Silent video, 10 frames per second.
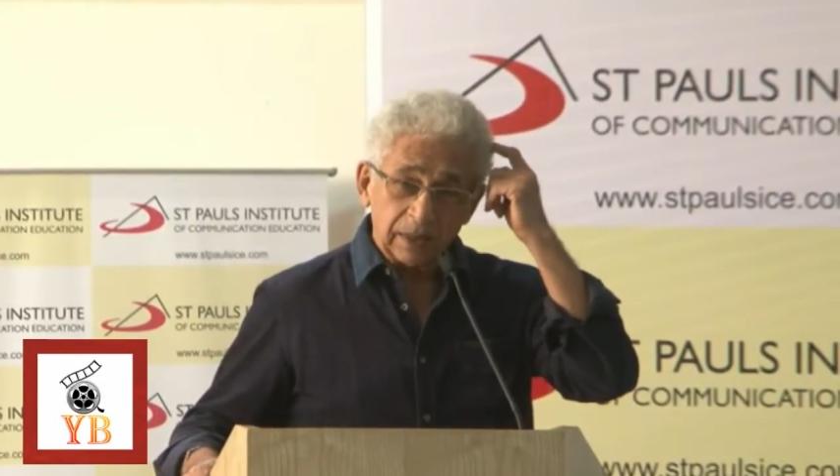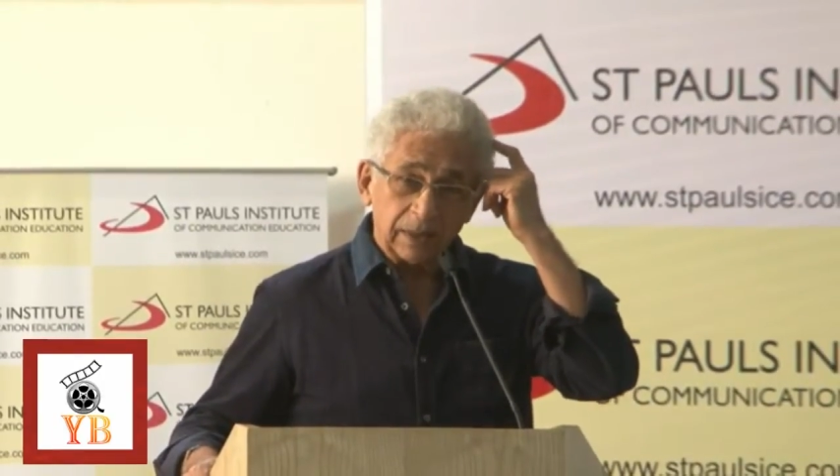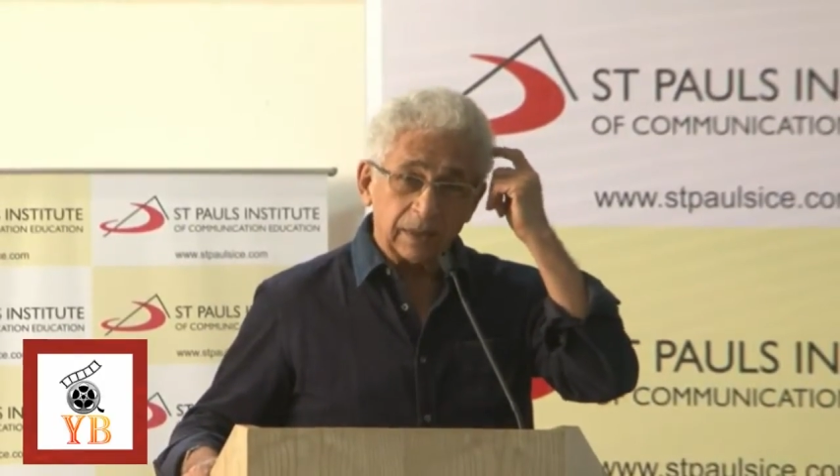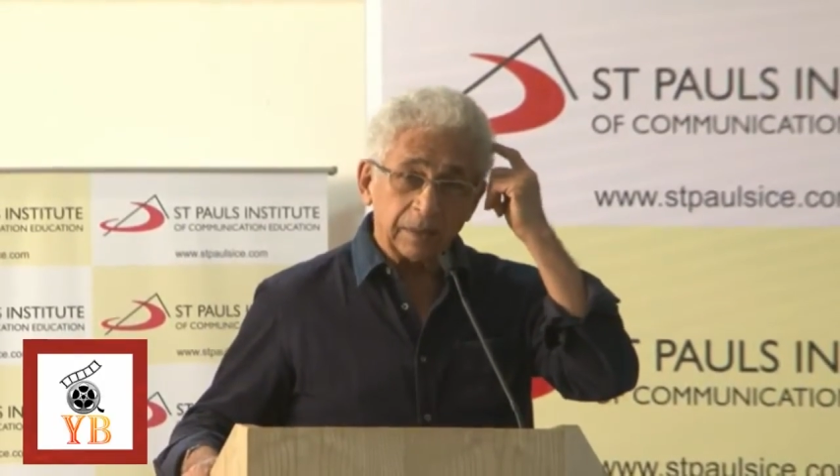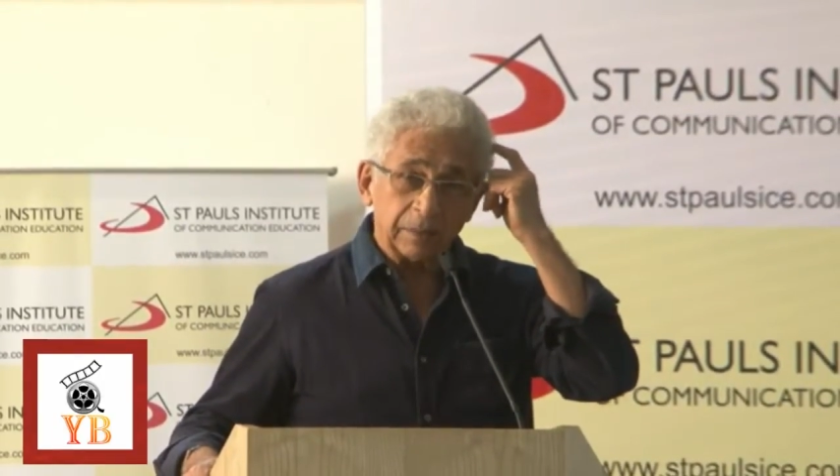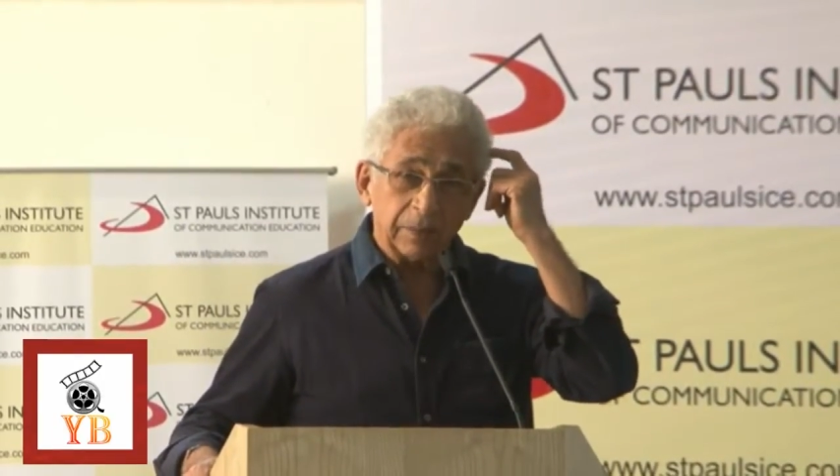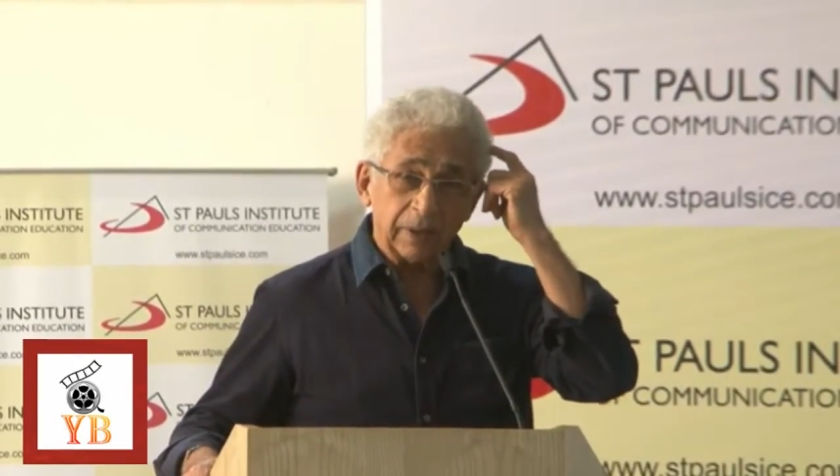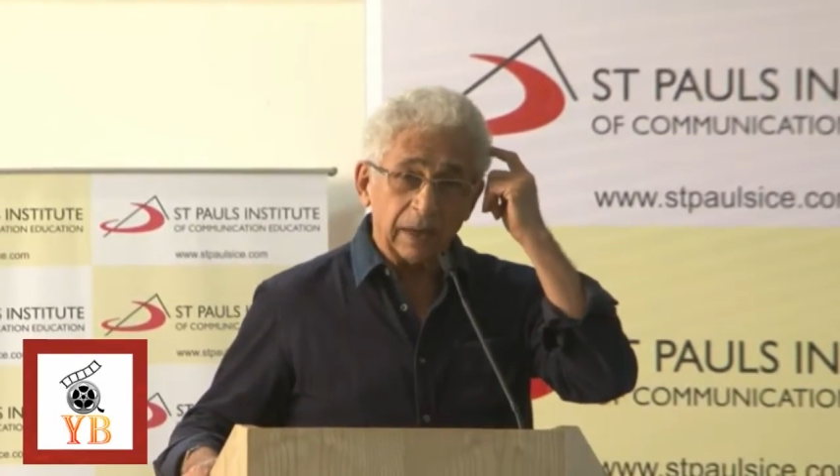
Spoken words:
I